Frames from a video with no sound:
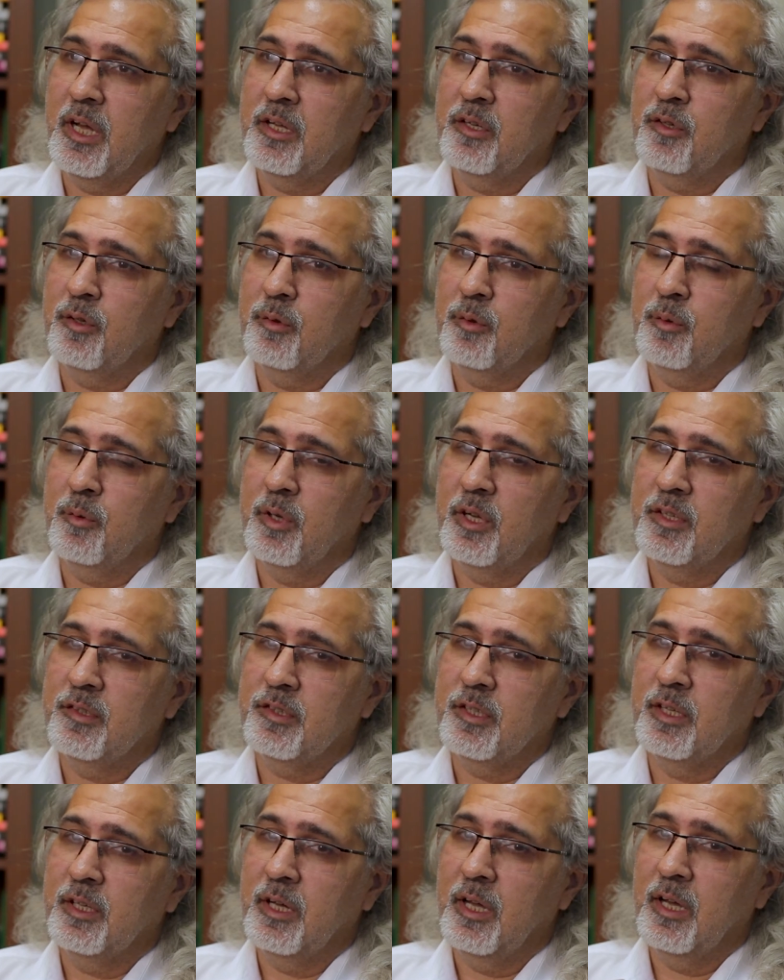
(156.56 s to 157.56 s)
I do
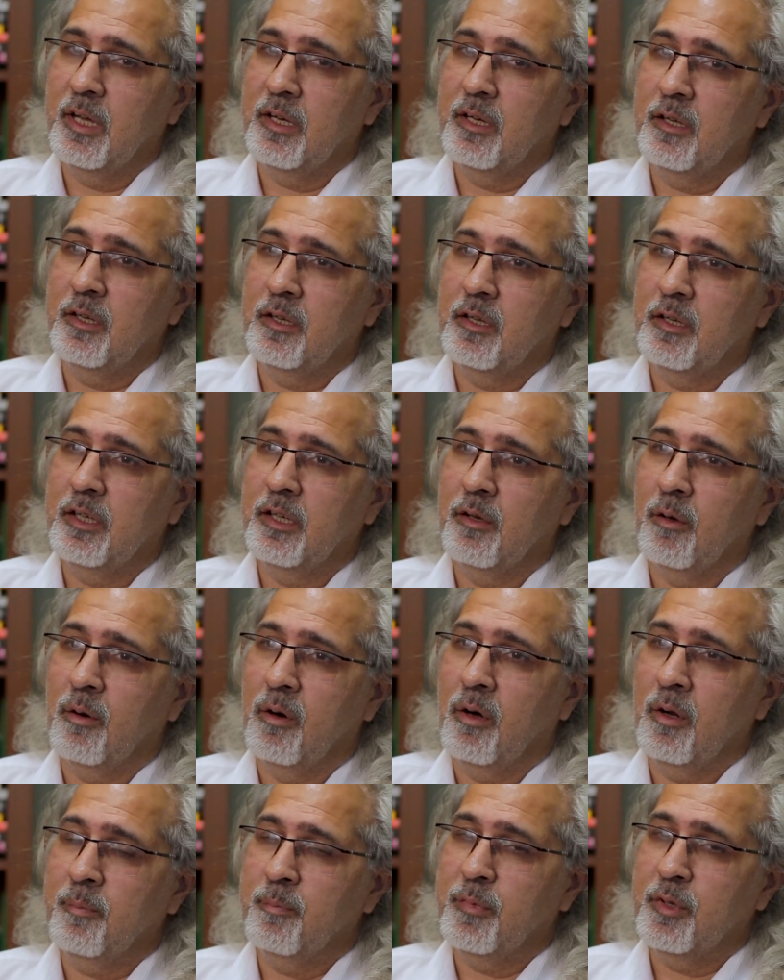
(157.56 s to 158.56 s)
is inherently
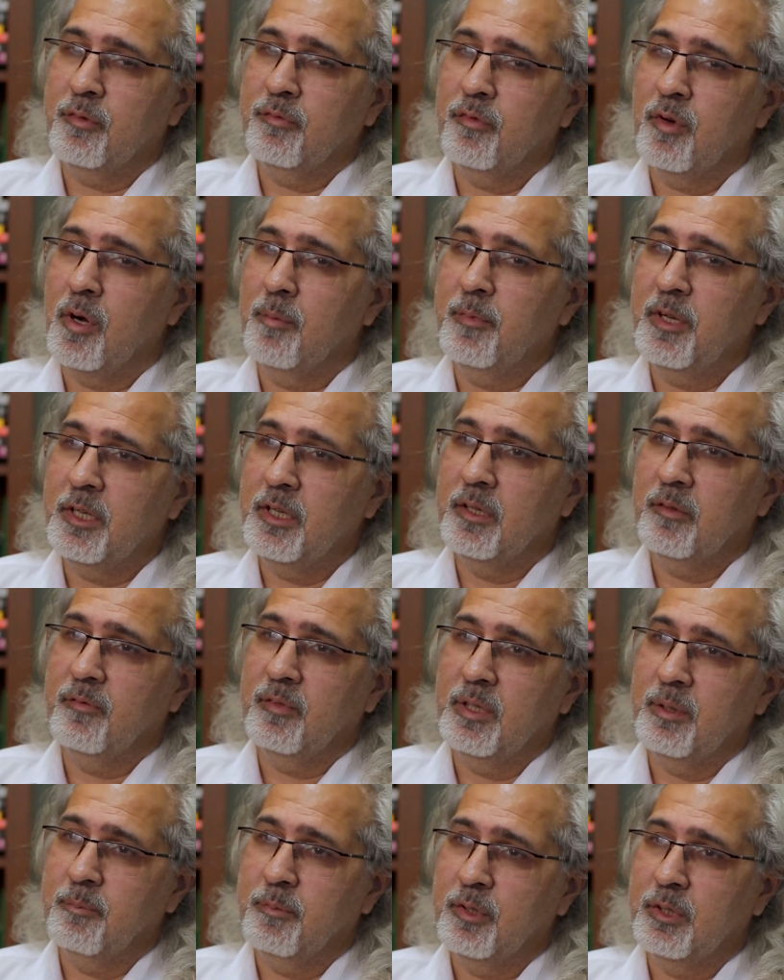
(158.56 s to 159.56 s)
or
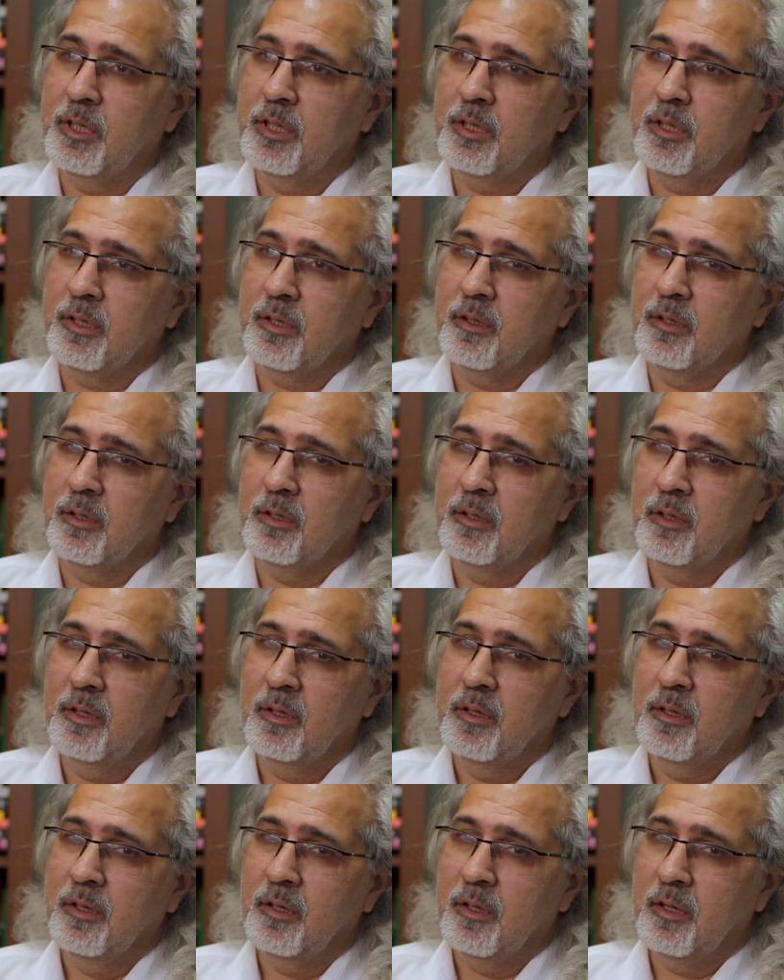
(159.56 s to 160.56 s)
performatively political
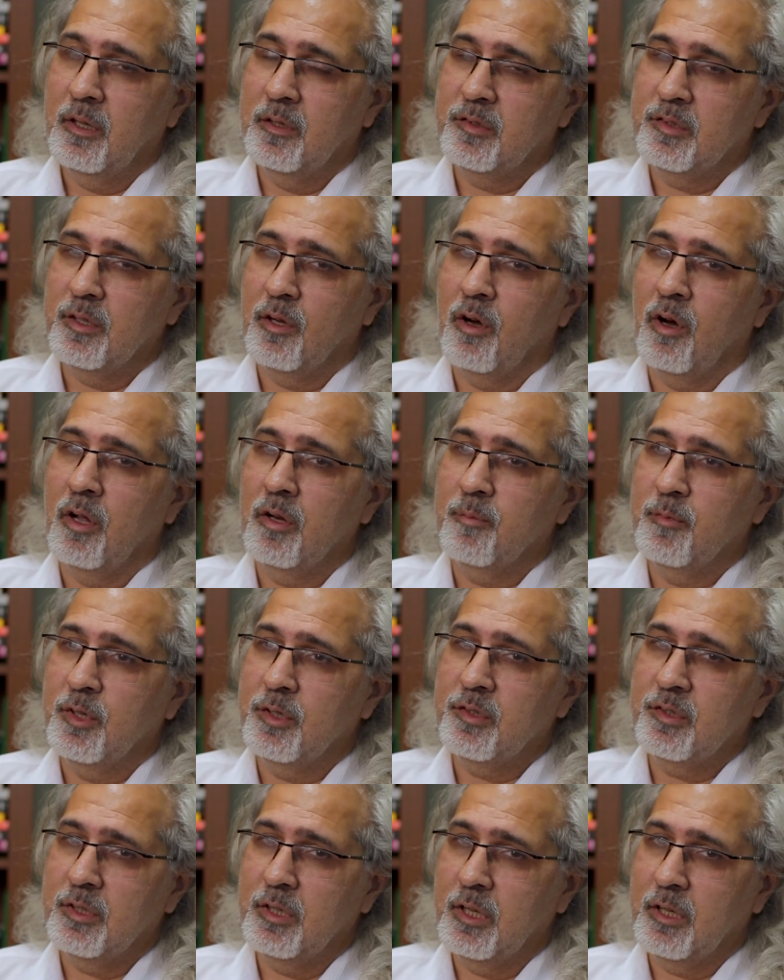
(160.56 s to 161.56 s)
is
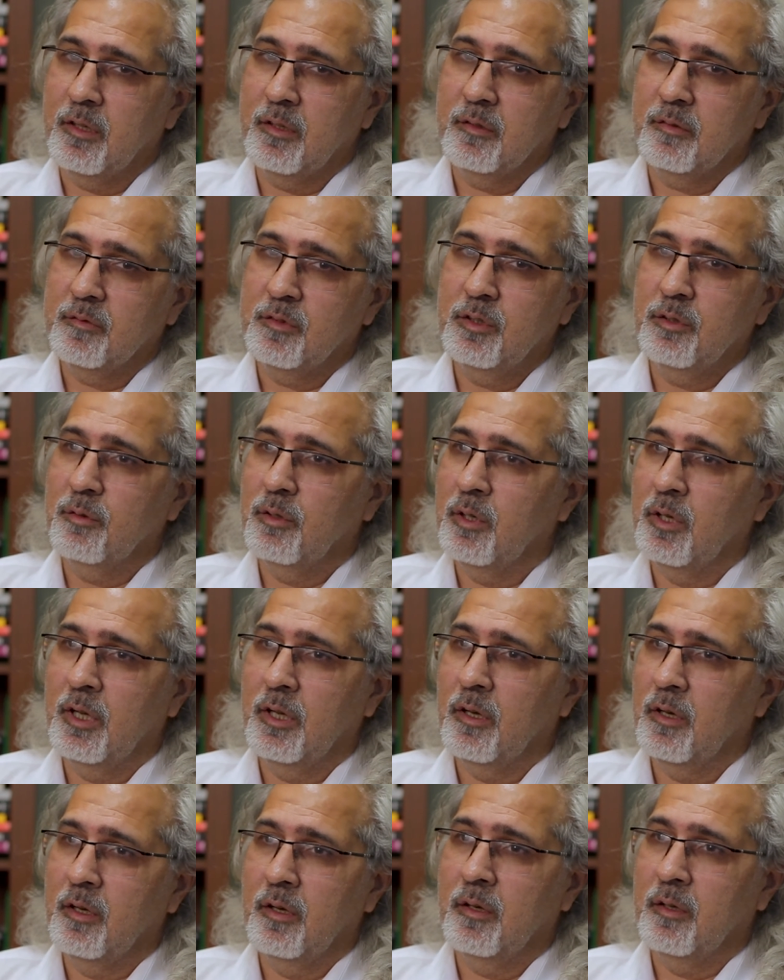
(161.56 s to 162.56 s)
almost like,
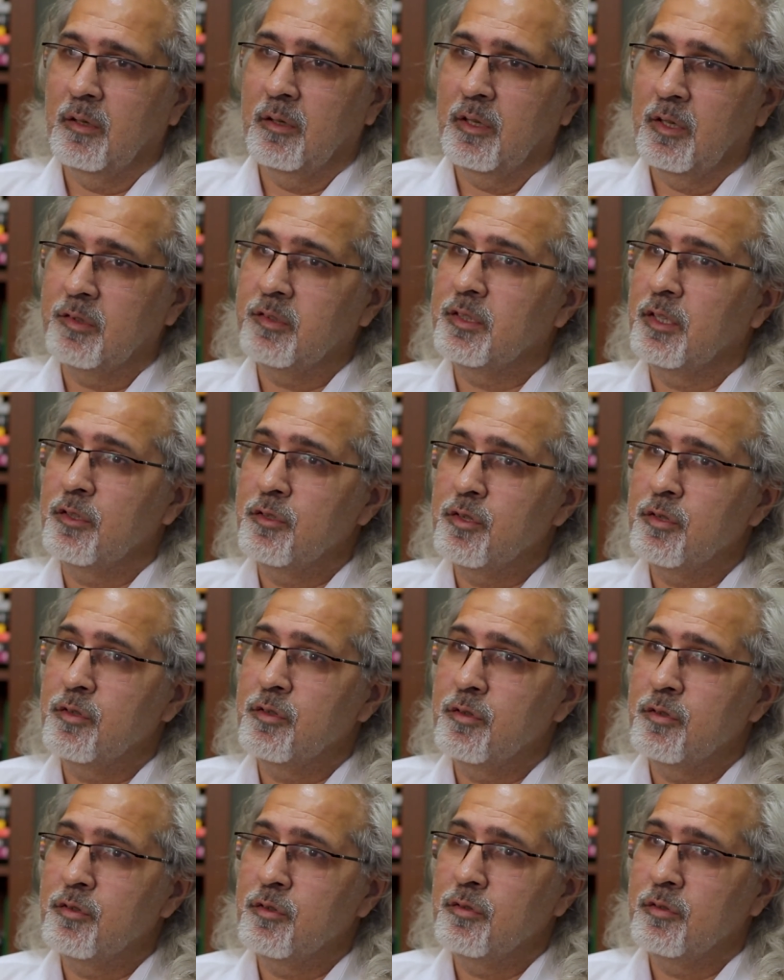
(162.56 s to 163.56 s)
it's
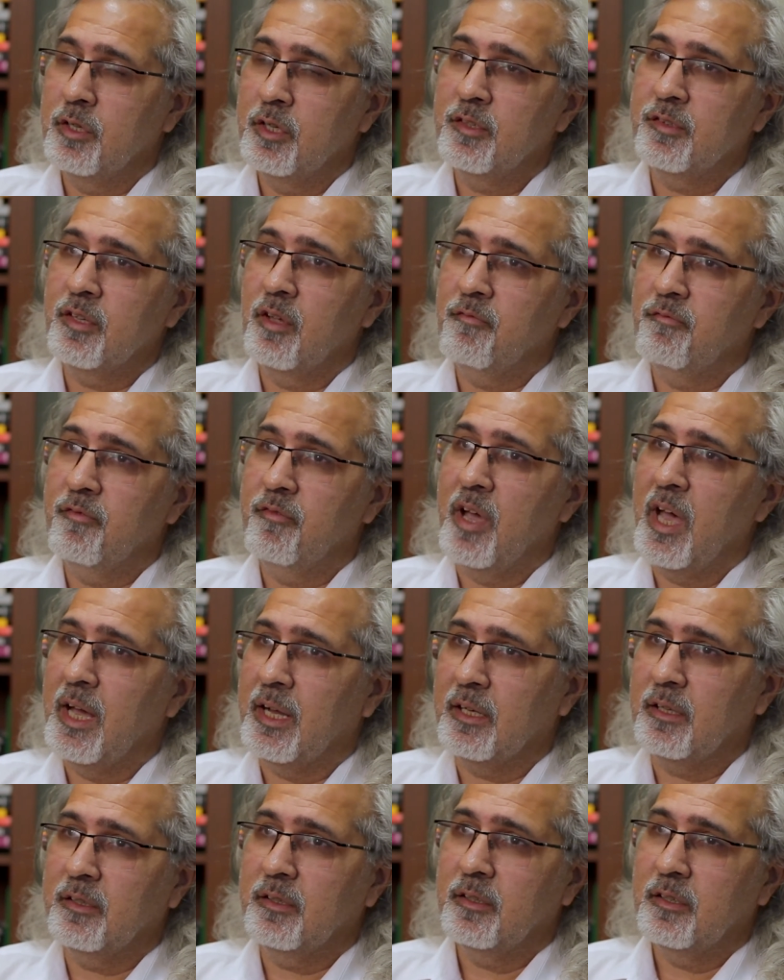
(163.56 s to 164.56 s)
a
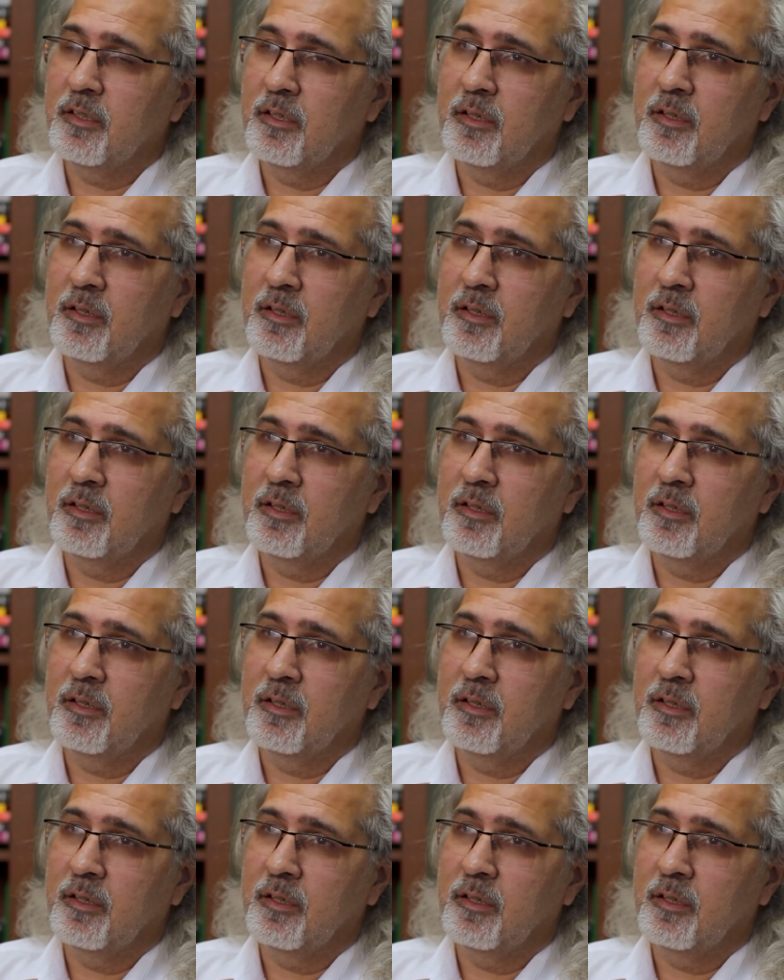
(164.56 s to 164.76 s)
fact.